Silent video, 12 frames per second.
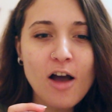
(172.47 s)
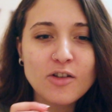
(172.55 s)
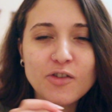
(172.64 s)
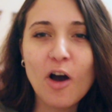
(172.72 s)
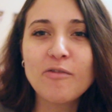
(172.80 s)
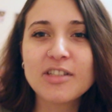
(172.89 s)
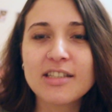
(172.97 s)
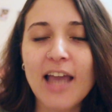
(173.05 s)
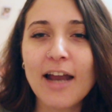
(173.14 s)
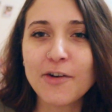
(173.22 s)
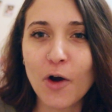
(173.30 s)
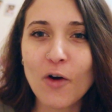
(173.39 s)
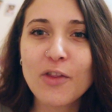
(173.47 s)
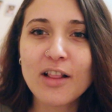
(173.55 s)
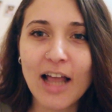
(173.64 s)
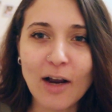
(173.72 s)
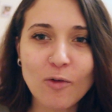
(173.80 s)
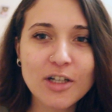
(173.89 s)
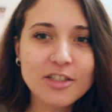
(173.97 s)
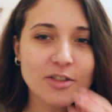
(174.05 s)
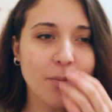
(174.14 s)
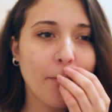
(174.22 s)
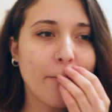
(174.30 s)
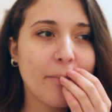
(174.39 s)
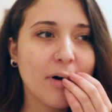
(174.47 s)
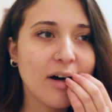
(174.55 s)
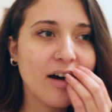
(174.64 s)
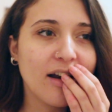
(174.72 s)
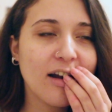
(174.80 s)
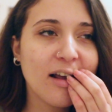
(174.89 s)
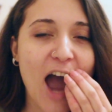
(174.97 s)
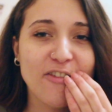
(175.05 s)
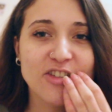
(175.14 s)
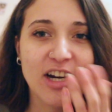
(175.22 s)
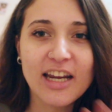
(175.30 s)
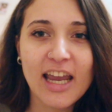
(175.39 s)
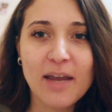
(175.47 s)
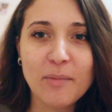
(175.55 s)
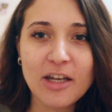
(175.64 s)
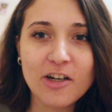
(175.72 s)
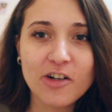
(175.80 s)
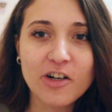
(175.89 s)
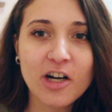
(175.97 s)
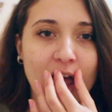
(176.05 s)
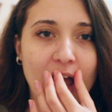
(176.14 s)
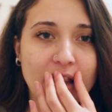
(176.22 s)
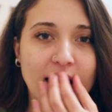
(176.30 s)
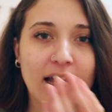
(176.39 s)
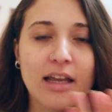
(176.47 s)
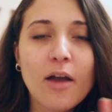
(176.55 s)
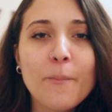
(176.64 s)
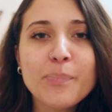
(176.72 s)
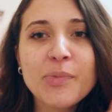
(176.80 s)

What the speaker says: so obviously I know the language, but after I came here, and like,